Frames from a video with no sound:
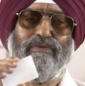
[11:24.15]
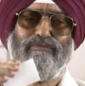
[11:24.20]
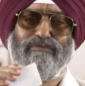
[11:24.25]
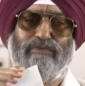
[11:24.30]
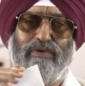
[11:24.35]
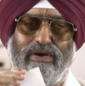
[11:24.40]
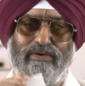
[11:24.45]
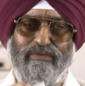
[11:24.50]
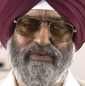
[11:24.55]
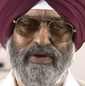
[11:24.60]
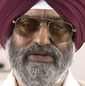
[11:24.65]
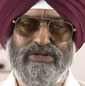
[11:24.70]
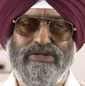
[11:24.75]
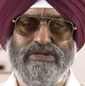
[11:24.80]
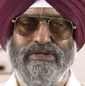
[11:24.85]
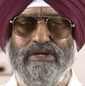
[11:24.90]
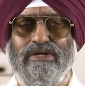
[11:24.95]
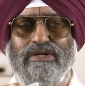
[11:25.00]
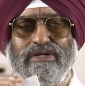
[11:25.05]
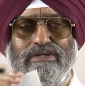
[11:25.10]
for
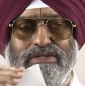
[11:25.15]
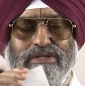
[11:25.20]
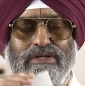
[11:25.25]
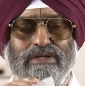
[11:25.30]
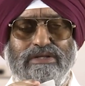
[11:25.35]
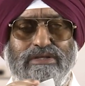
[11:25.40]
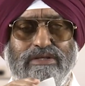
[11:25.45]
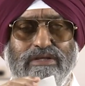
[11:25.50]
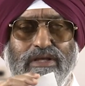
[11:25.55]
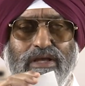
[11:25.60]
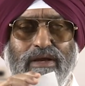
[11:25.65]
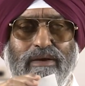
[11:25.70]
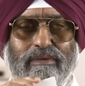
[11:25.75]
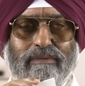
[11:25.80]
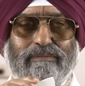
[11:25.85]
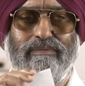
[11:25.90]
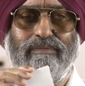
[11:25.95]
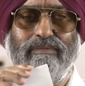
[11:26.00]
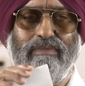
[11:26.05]
which this uh,